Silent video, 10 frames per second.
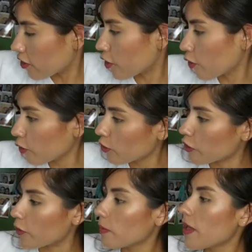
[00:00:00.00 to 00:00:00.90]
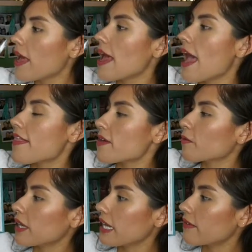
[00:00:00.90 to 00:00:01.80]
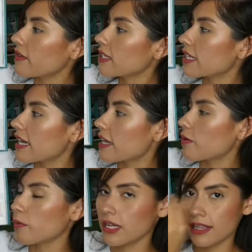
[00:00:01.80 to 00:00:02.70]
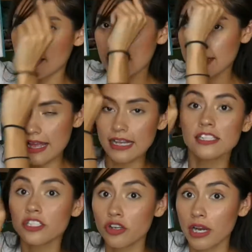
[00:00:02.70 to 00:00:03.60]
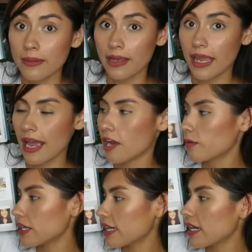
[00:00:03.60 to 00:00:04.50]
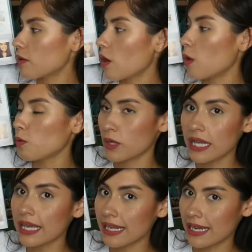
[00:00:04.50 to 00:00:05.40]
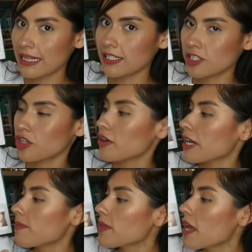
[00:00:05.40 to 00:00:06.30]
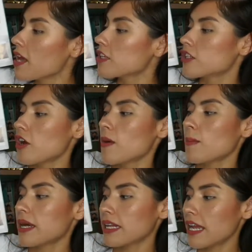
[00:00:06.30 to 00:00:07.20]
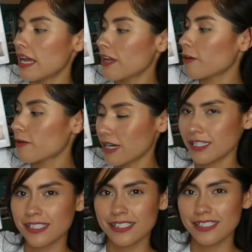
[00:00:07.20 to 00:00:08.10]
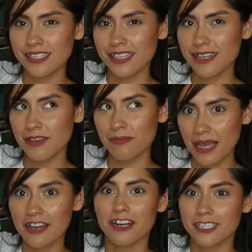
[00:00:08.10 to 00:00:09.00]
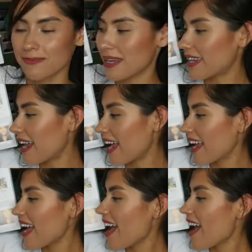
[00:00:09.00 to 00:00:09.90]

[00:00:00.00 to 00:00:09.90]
or Hulu. And then we even did with like that Instagram account, we did it a week in Instagram. So Monday, Man Crush Monday,